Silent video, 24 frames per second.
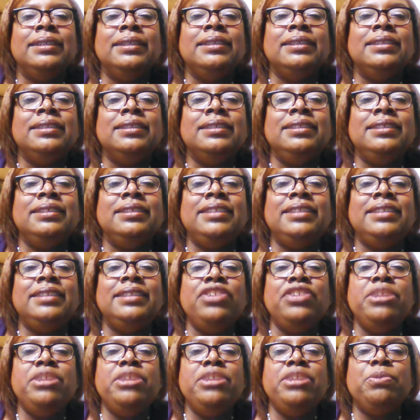She said you need to
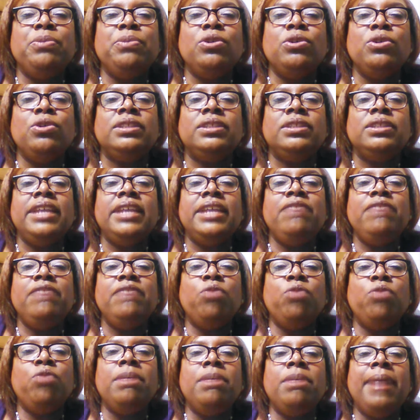pull teeth one
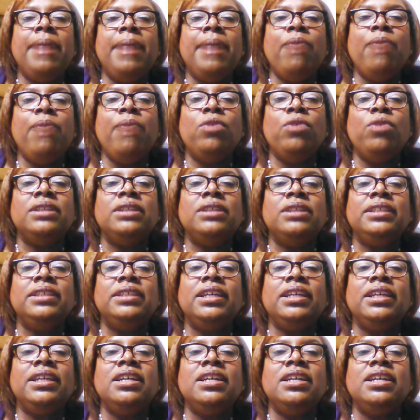by one to the
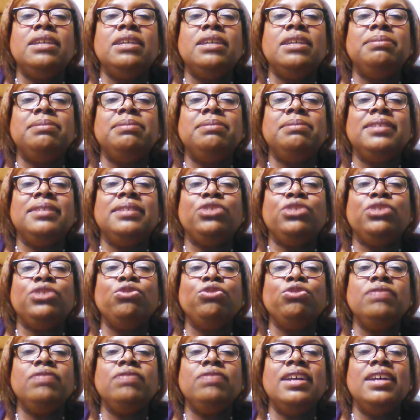gum, the truth
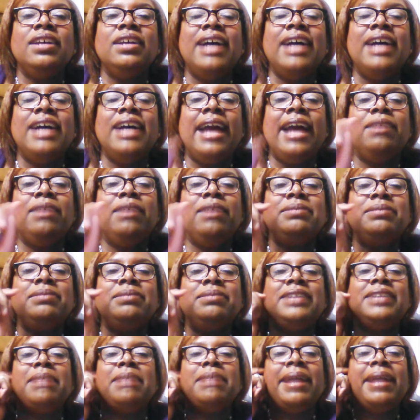out of them, check
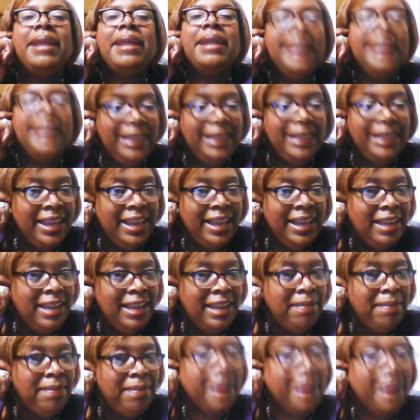my head. Yeah, that might
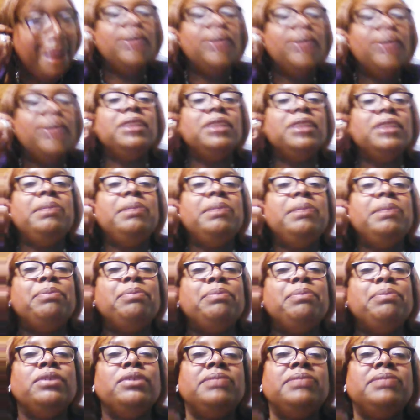hurt a little bit. Pull them
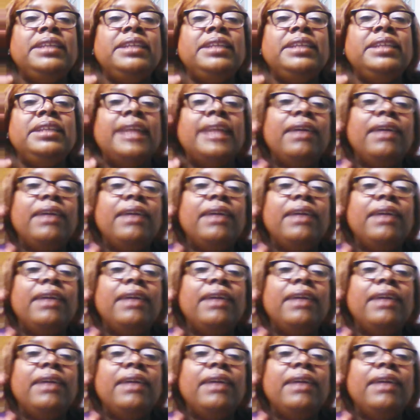teeth out.